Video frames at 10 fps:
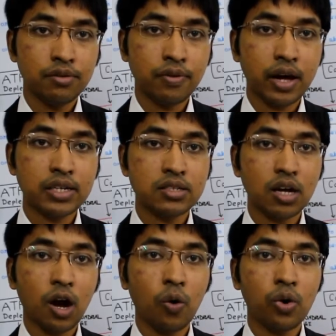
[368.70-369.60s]
finds
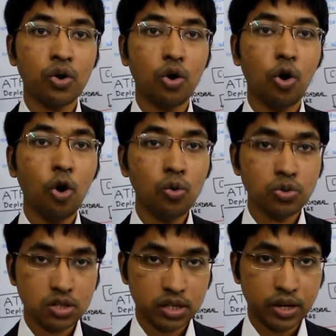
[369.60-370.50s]
our
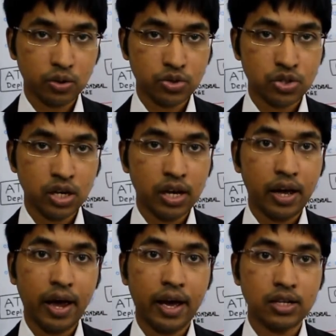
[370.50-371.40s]
own cells
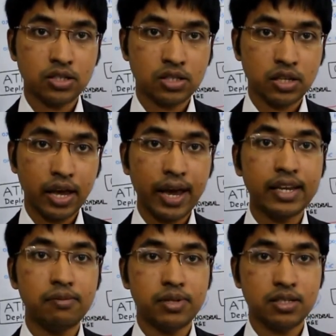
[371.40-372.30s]
as
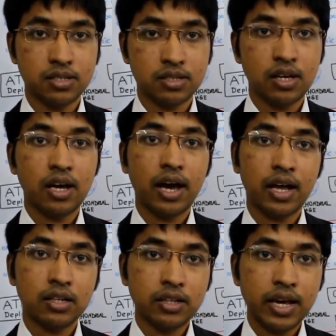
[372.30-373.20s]
enemies,
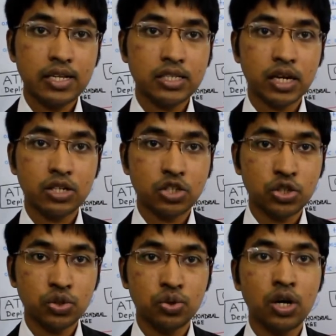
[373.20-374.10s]
and they start
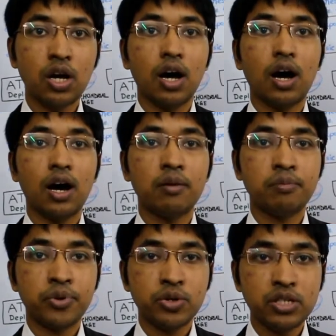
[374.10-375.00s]
to
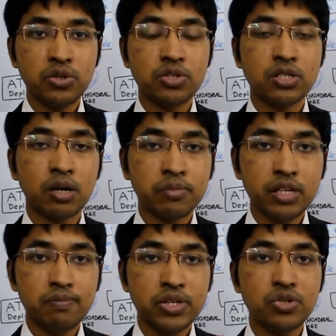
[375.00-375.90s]
produce some
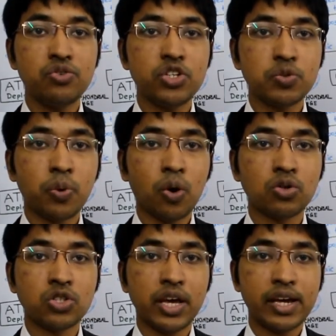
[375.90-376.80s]
immune
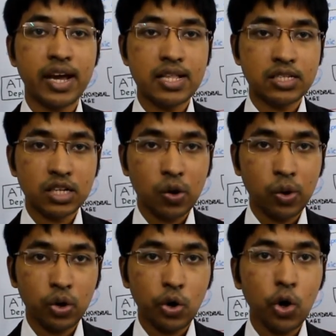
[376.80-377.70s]
response against
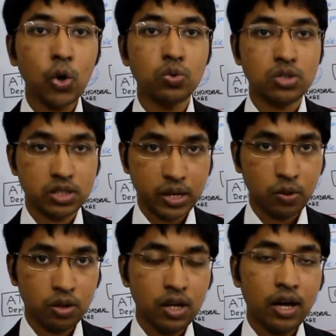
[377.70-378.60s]
our own
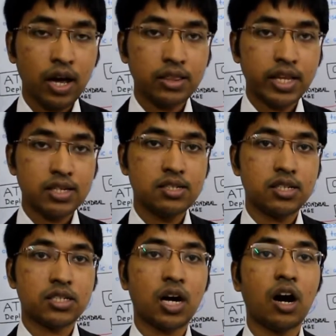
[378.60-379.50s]
cell, and that is
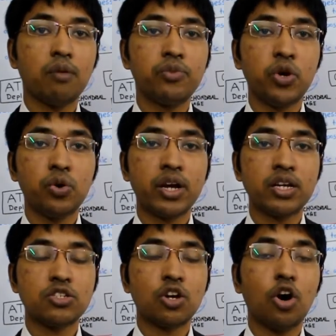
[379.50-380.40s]
a term known
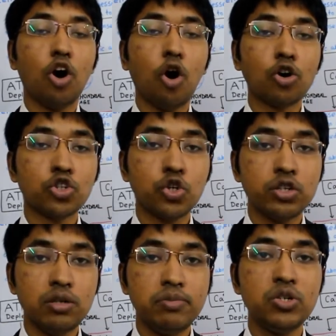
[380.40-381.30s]
as
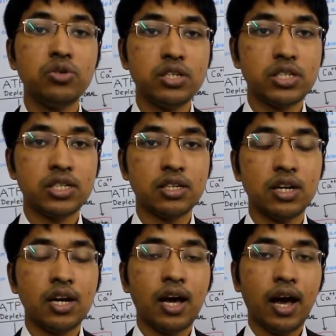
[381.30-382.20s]
autoimmunity,
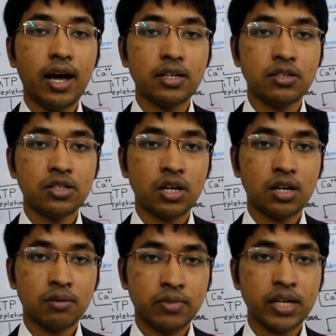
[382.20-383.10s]
and
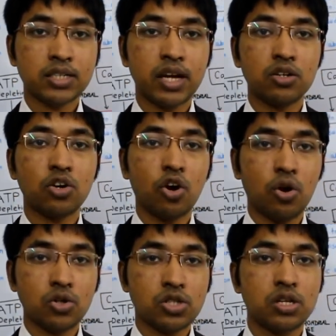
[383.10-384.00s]
that can
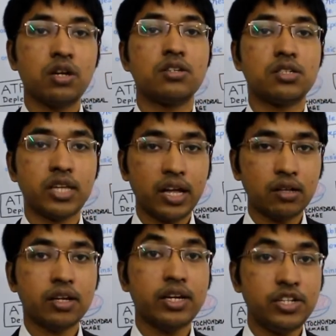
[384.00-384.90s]
cause
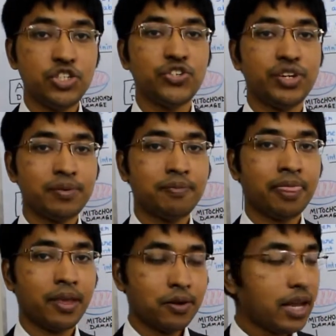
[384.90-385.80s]
cell injury.
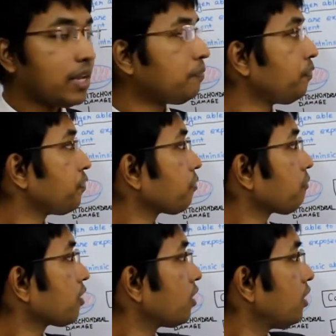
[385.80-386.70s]
Okay,
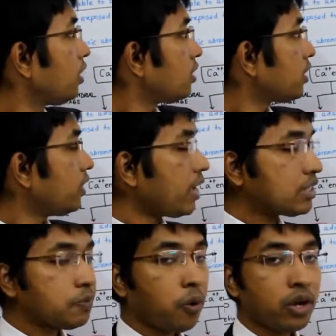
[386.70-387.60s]
the
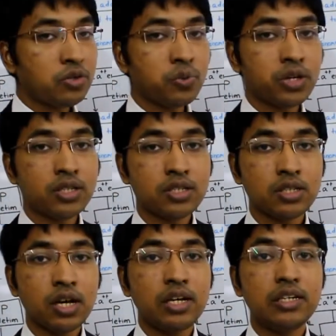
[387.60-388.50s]
next point
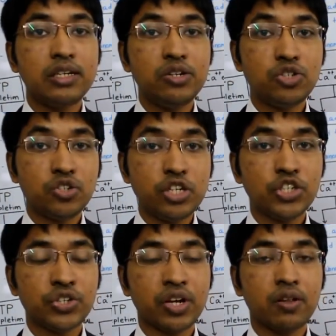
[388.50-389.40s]
was
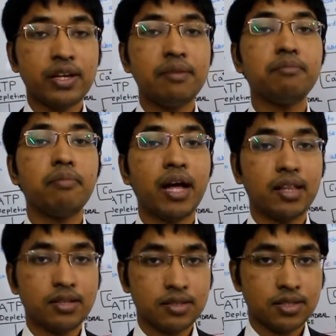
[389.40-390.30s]
nutritional
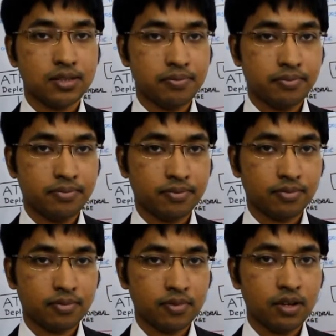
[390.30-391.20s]
imbalance.
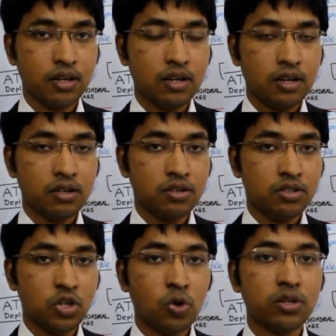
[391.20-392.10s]

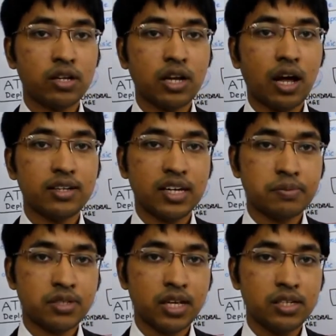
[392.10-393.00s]
Note that I
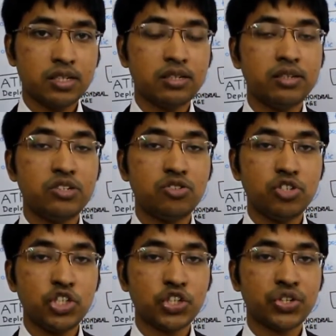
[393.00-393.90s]
have said
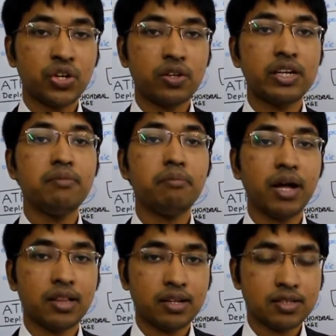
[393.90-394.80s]
nutritional
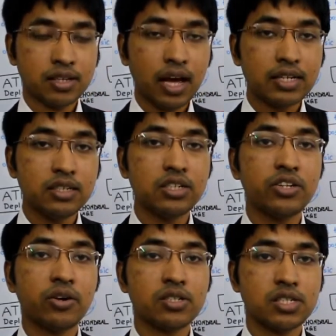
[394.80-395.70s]
imbalance. I did
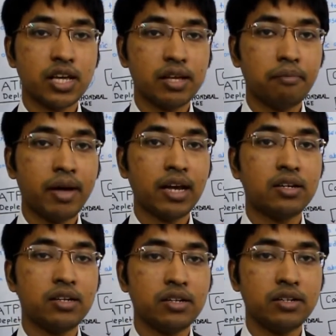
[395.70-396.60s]
not say
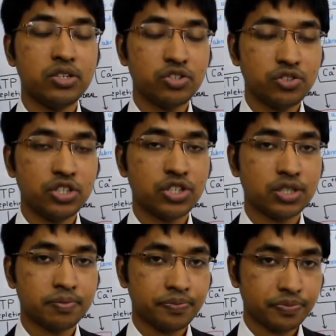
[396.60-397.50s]

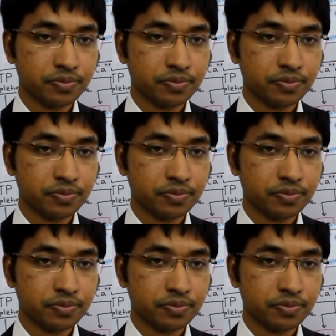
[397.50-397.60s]
malnutrition.